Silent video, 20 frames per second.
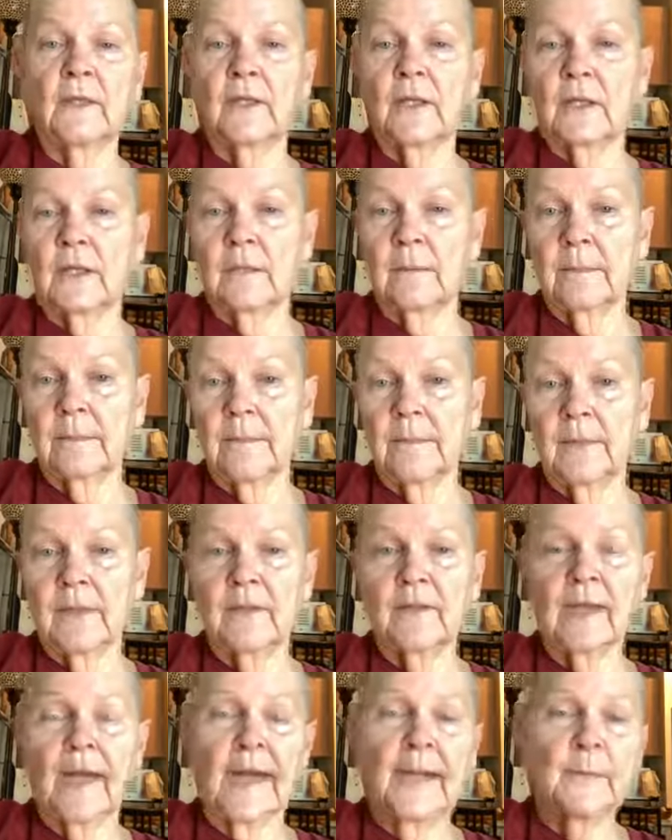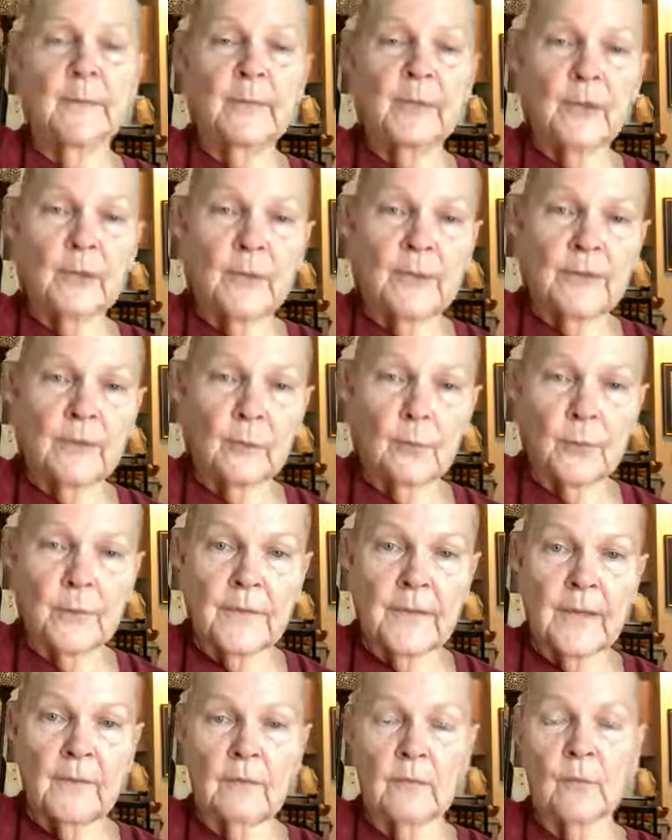the time period where
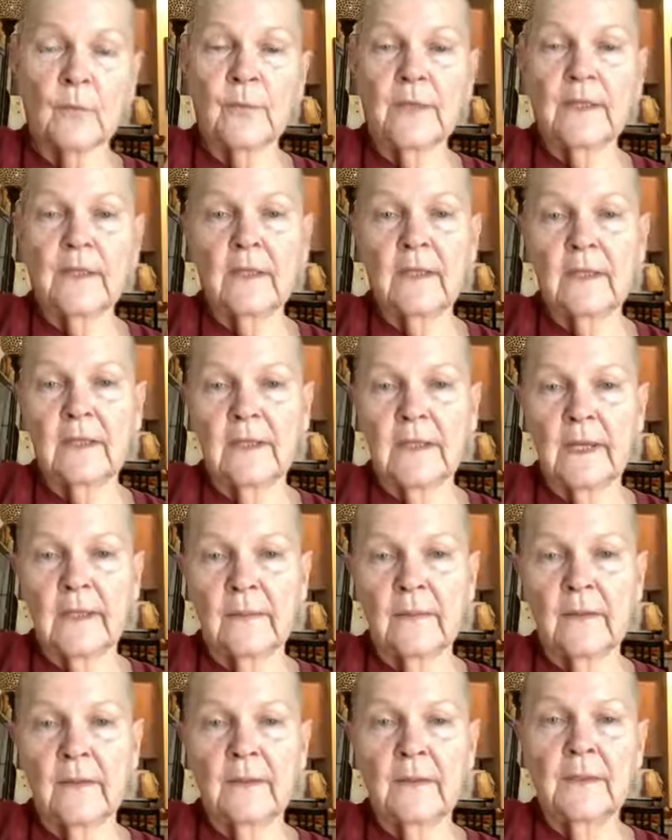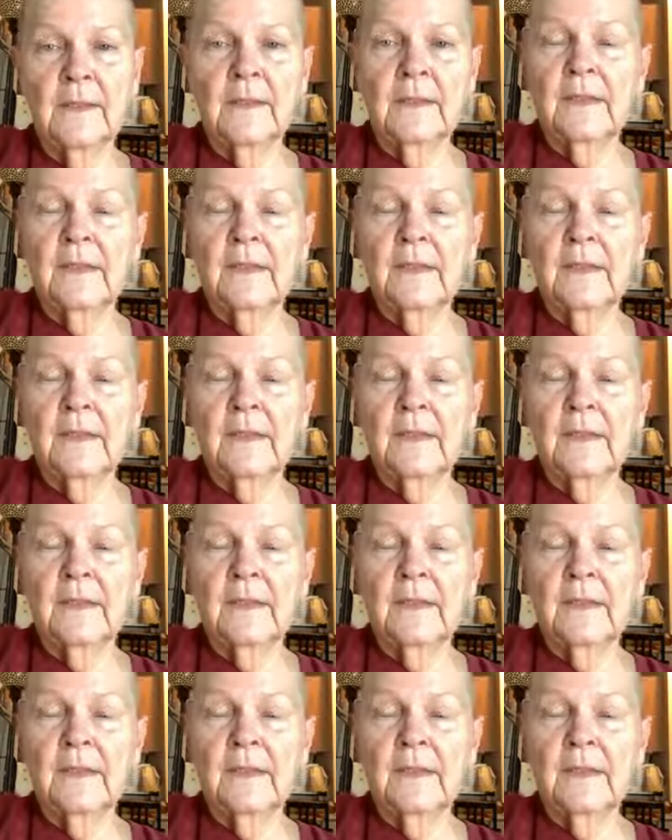they were written, and